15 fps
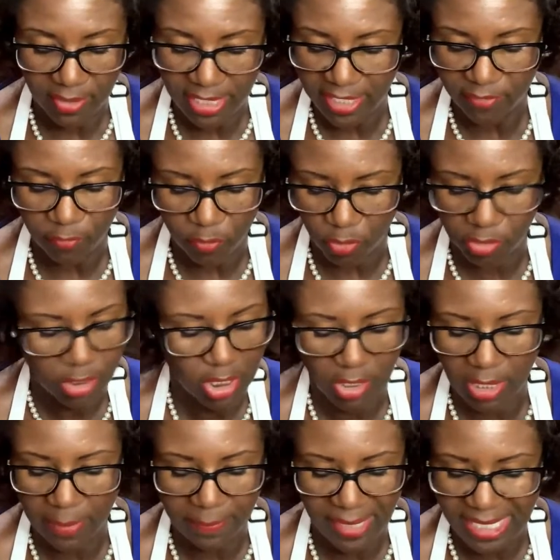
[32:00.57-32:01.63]
I don't have you
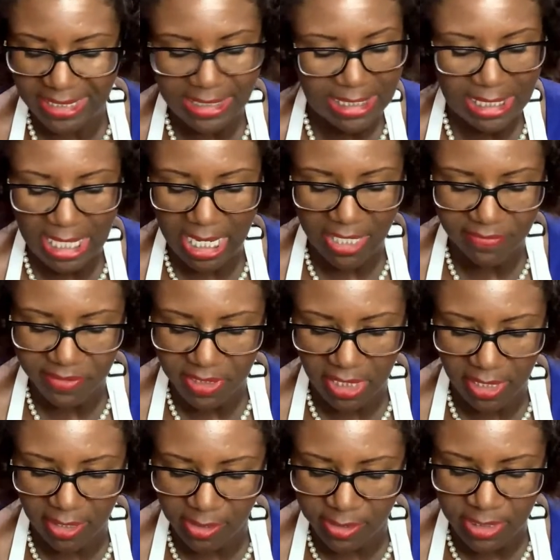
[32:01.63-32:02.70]
know amazing knife
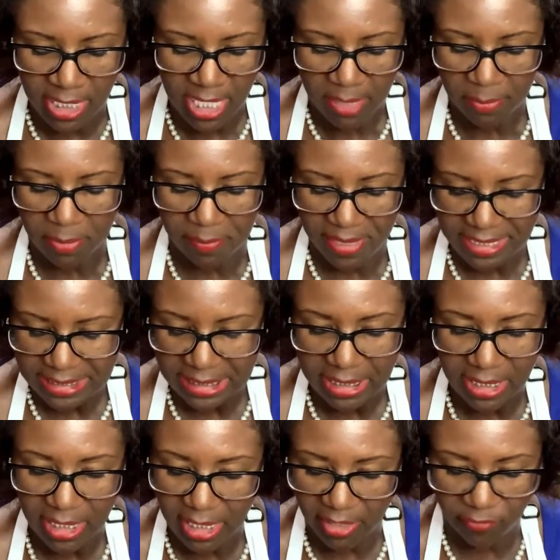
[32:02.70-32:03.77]
skills, but
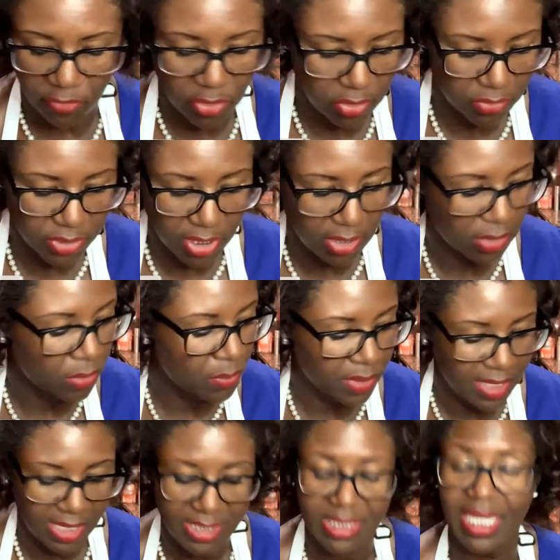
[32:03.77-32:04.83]
basically, if you don't know,
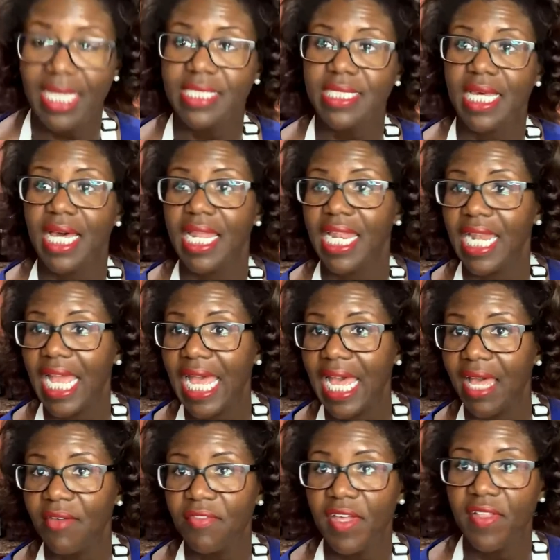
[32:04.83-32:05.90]
what I say is cut in
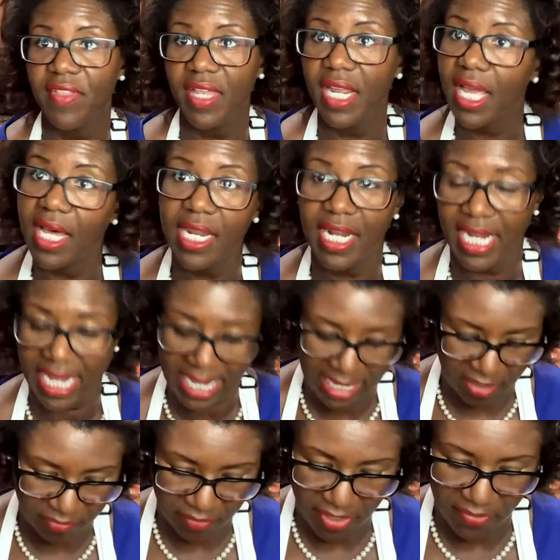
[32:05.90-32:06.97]
half and then cut in
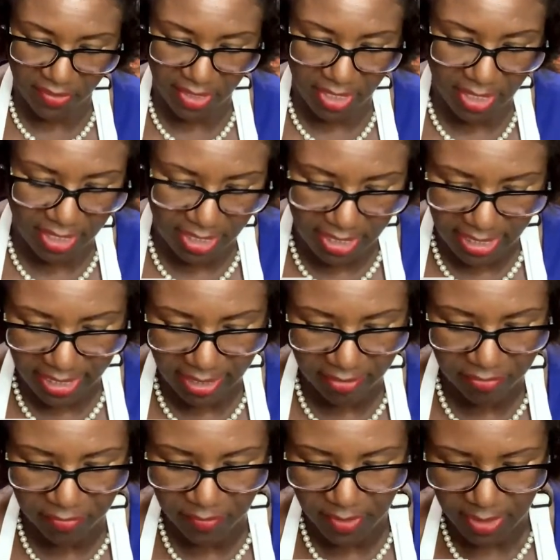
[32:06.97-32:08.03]
half and then cut in half.